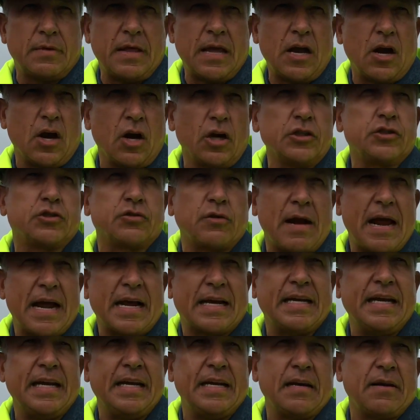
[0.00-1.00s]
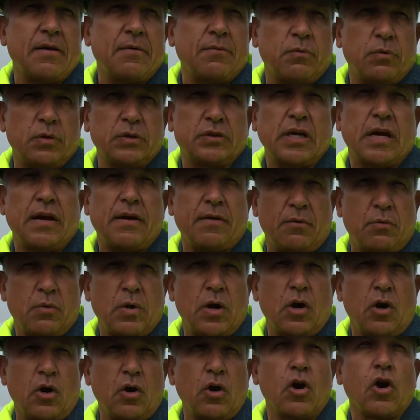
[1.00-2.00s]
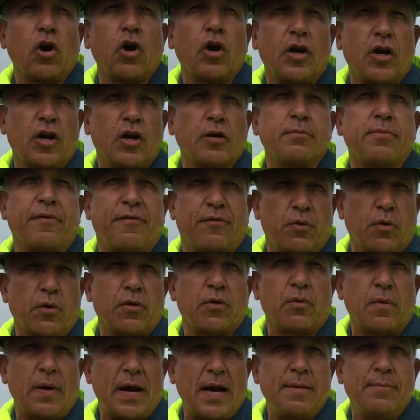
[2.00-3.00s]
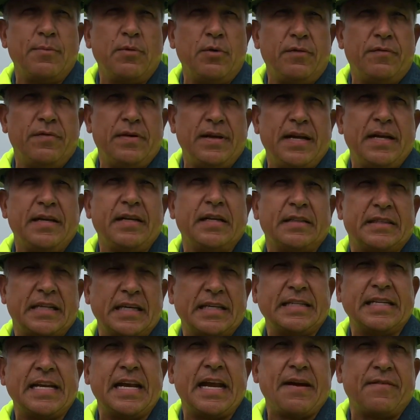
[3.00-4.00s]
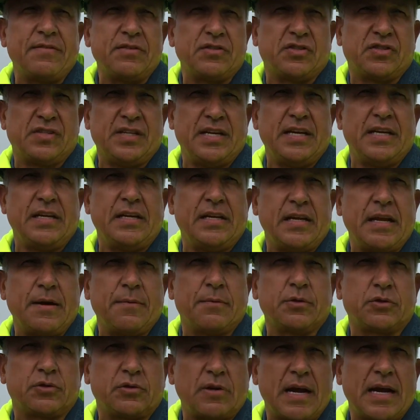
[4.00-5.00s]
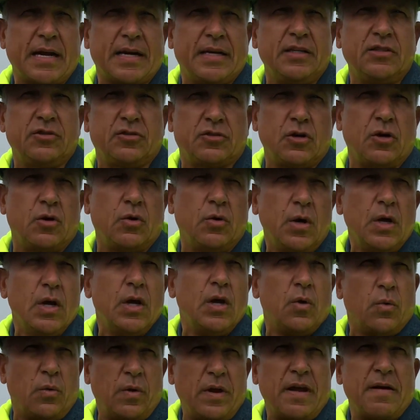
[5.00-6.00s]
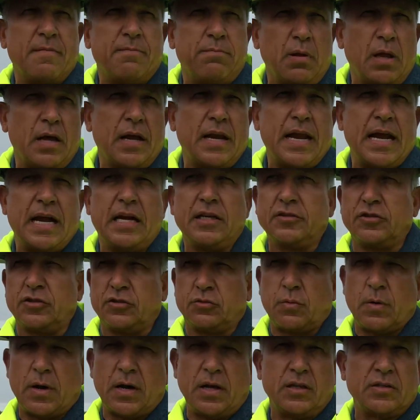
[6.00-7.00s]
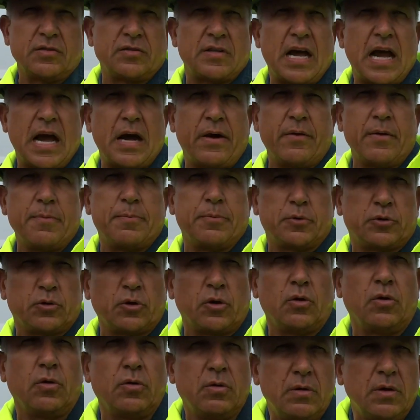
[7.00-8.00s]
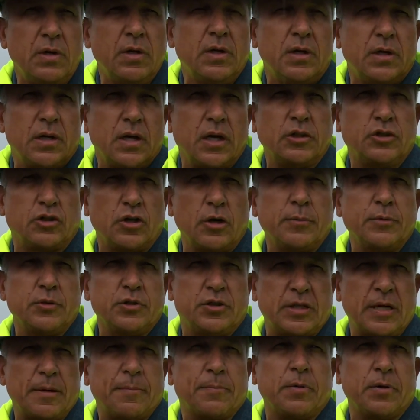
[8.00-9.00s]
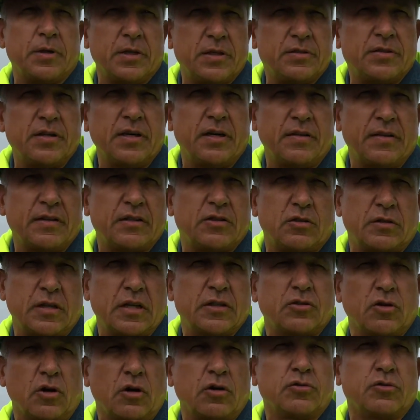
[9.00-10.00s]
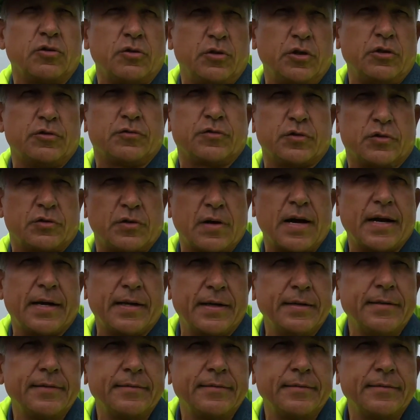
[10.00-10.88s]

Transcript: They are tracking, which I heard earlier before the rain moved in, that they did have a scent and they were tracking. So we have bloodhounds as well as the Highway Patrol German Shepherd that's here. That's also used for tracking.